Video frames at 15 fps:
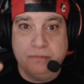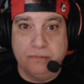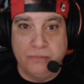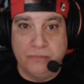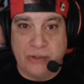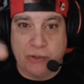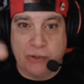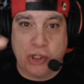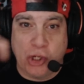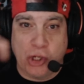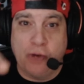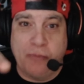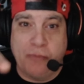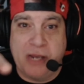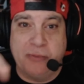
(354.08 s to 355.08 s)
there was
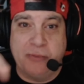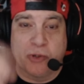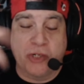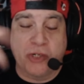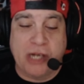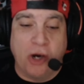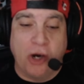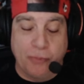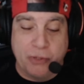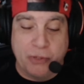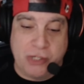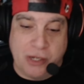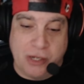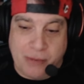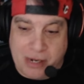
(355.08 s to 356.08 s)
two people sat
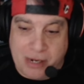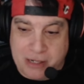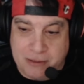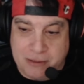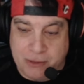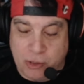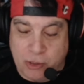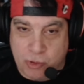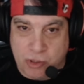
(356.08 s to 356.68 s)
opposite me who